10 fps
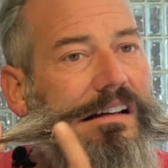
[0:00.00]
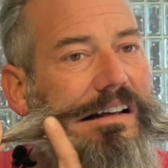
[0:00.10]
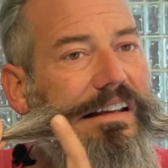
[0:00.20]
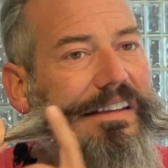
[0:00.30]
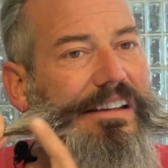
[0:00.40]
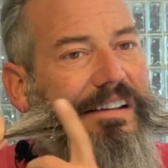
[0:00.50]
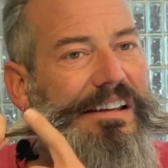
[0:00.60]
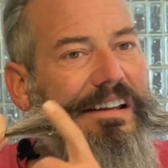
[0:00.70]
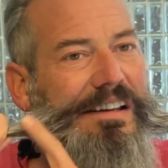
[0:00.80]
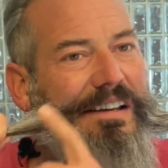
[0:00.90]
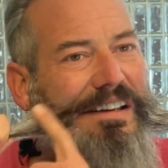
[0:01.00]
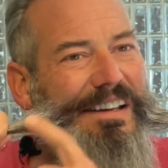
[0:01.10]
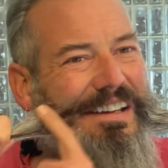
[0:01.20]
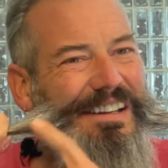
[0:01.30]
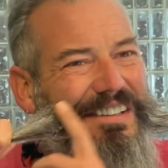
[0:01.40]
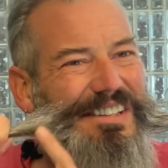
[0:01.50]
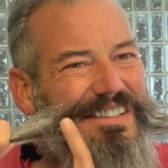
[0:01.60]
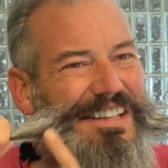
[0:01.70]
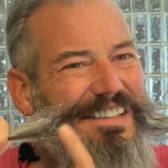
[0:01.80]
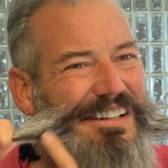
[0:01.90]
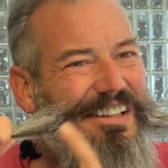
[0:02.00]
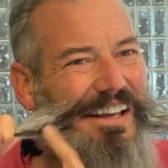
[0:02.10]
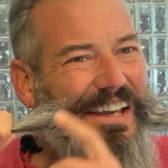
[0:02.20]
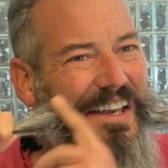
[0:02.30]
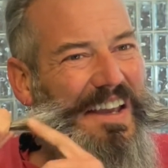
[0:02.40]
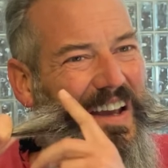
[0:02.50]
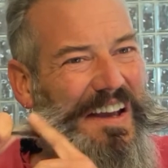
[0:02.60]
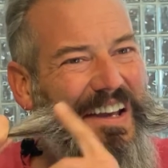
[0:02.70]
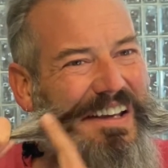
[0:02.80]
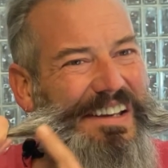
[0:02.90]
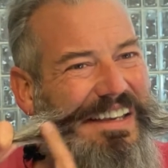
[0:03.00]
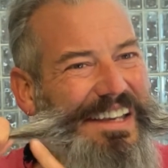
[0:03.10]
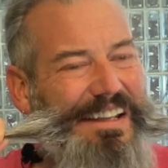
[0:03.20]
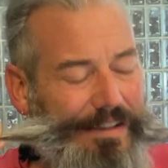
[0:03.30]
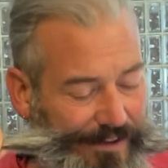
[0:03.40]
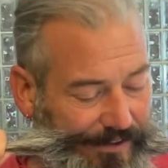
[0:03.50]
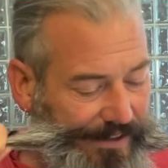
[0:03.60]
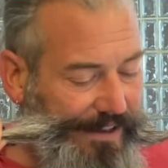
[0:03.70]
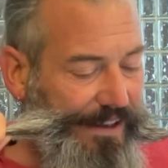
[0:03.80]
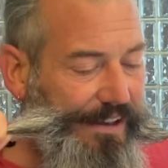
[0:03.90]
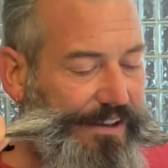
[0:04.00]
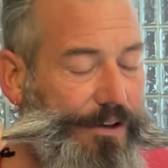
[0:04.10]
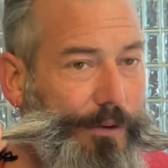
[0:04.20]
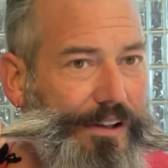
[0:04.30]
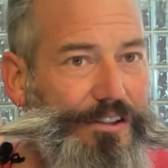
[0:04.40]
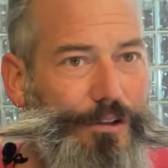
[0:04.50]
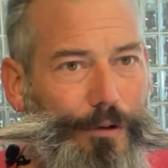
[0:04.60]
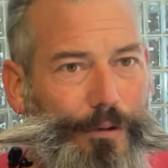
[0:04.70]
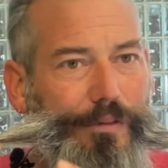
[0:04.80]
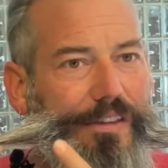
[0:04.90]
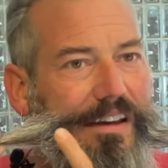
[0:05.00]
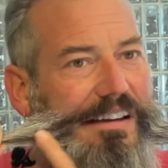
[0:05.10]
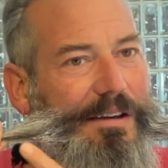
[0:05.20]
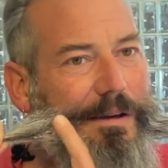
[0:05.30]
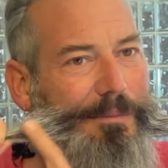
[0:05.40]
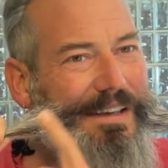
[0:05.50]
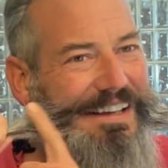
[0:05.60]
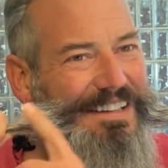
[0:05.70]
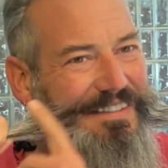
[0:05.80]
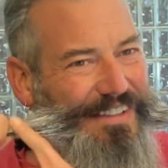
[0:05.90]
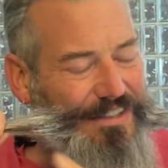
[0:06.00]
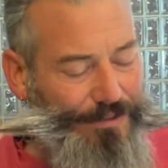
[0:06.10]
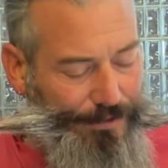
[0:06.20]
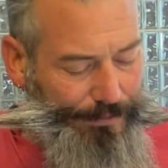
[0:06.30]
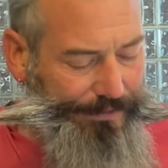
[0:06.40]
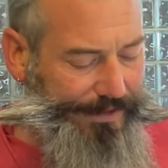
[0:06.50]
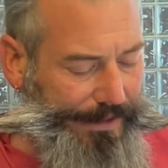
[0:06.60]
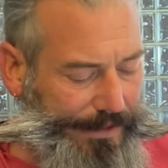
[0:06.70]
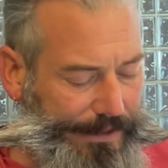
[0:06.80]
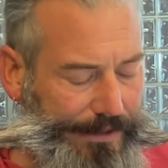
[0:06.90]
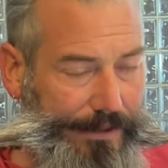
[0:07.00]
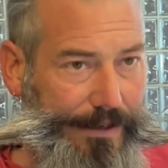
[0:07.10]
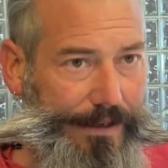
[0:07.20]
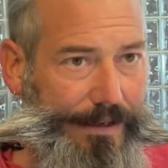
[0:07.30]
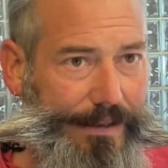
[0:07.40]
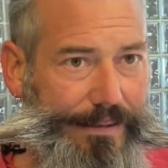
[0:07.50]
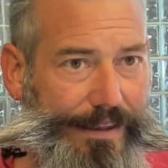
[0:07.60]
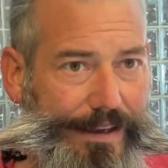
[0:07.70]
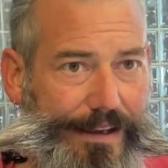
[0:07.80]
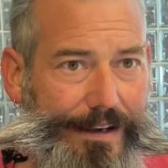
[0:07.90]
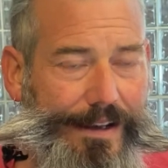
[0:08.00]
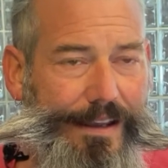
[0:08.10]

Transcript: And then just get the clay in there. You don't want it too thick, because if it's too thick, then